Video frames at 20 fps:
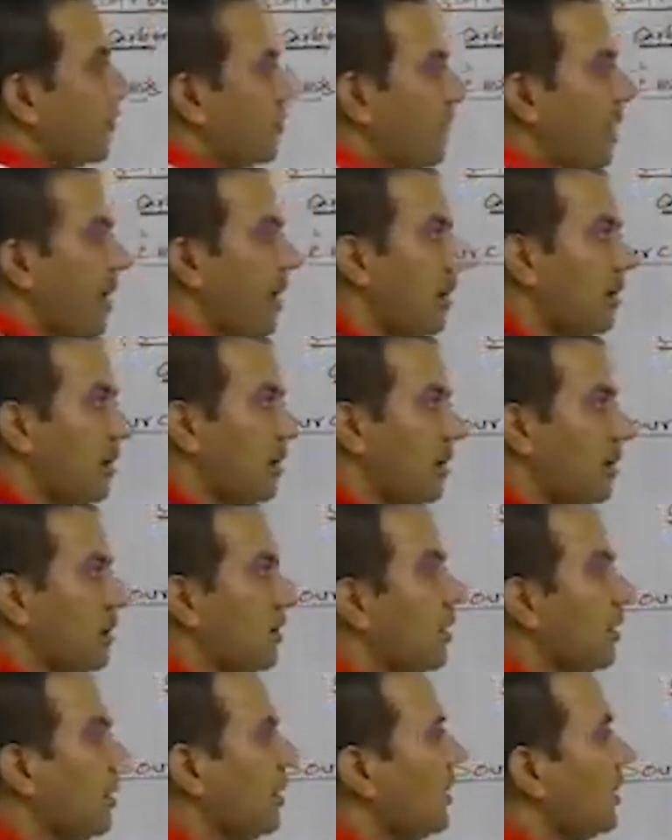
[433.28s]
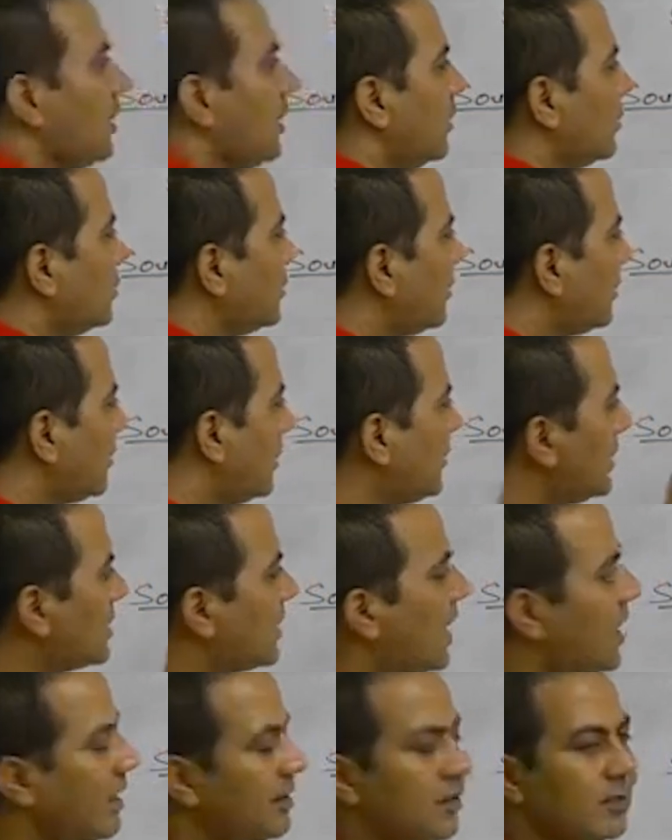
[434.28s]
vehicle. So, these
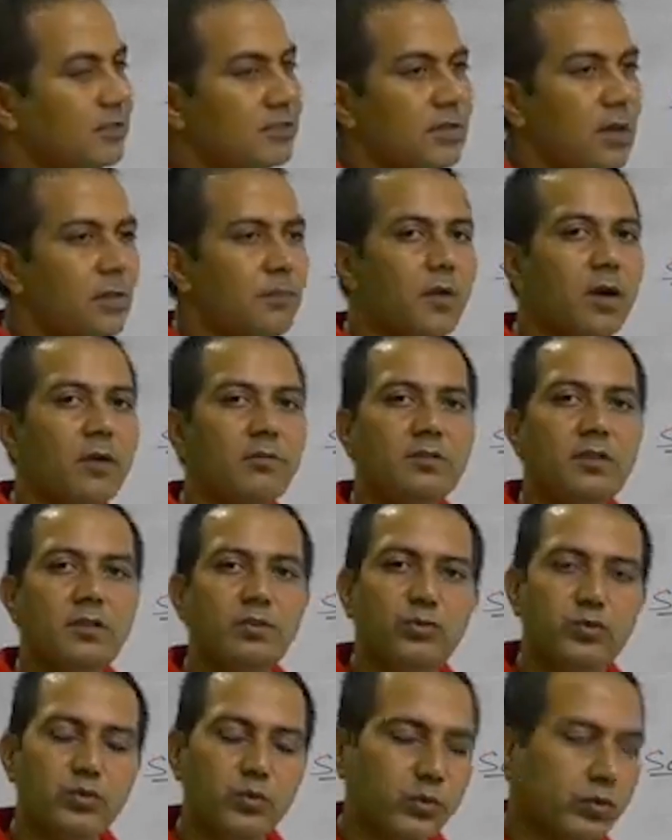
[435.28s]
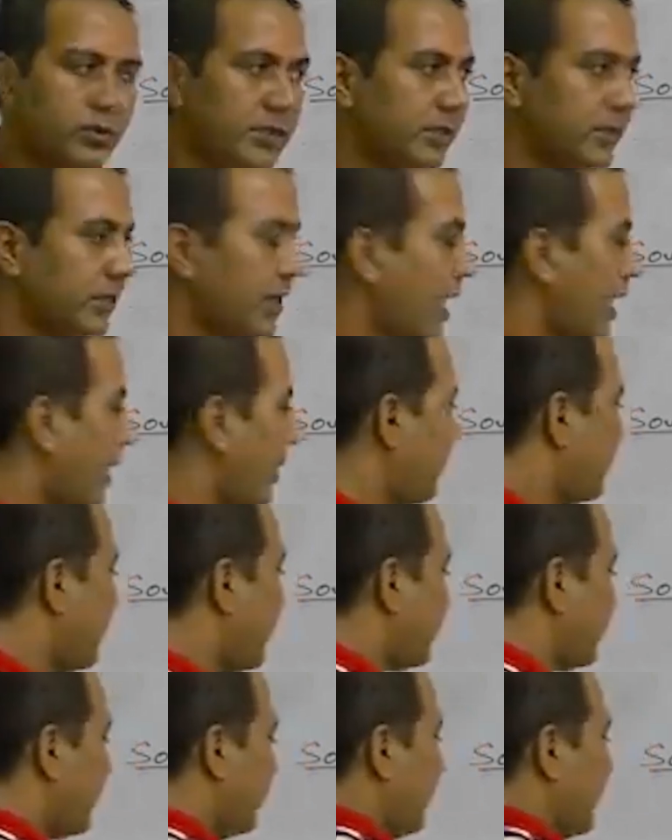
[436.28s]
are the some of the sources. I have
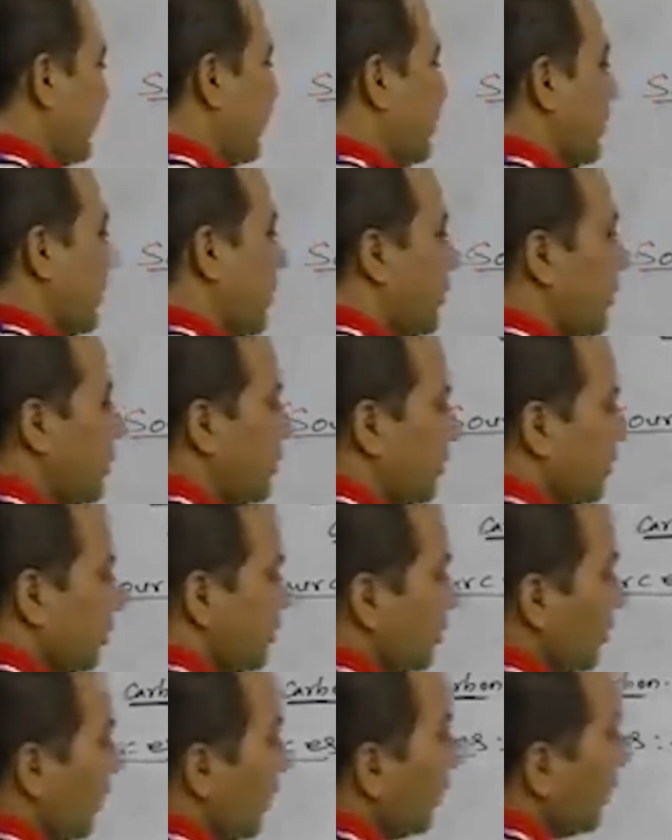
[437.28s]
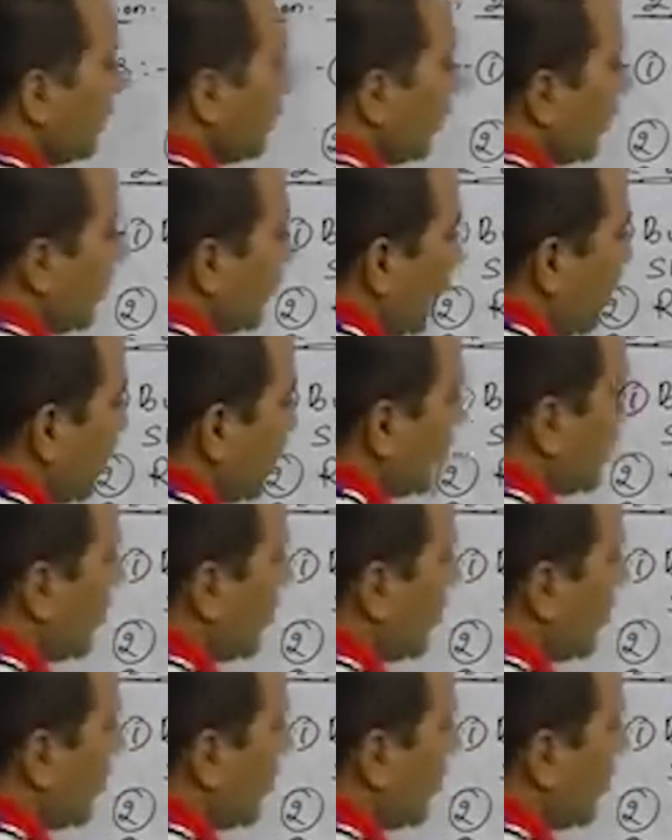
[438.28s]
not written about this one, that is